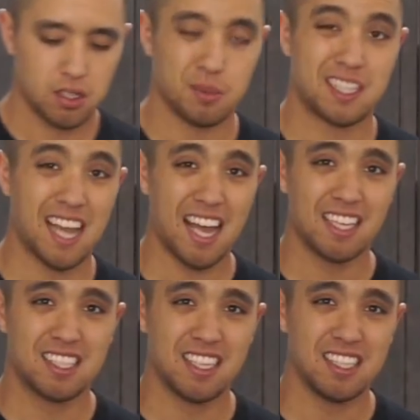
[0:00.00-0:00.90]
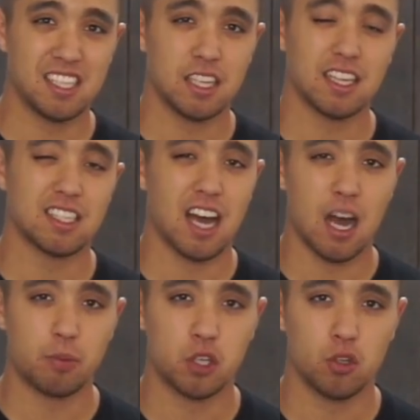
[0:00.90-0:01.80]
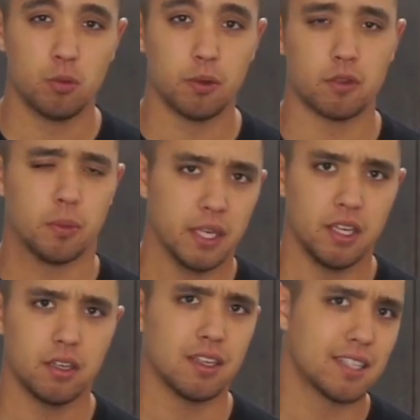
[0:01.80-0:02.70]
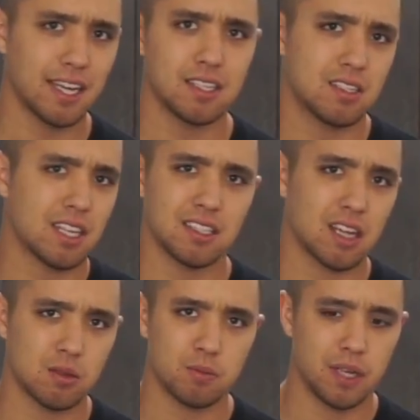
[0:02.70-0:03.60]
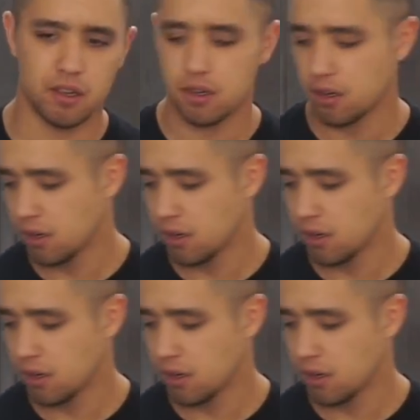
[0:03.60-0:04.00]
some Italian seasoning, that's optional, but to me, it tastes 10 times better.